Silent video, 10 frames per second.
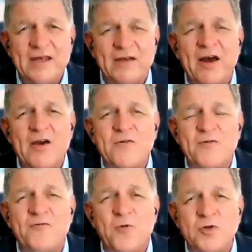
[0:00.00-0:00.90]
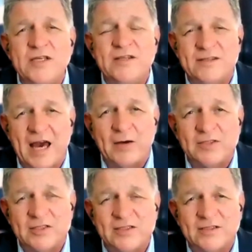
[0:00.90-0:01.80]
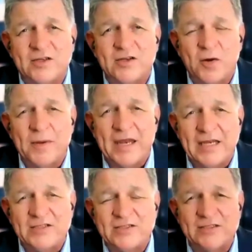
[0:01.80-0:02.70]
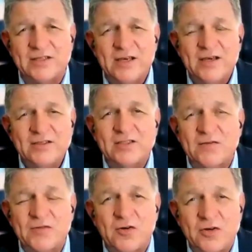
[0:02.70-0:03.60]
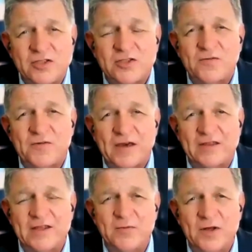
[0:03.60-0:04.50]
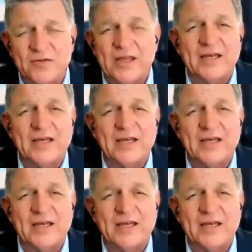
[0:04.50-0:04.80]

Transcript: There are over 40,000 denominations just of the Christian faith in the world.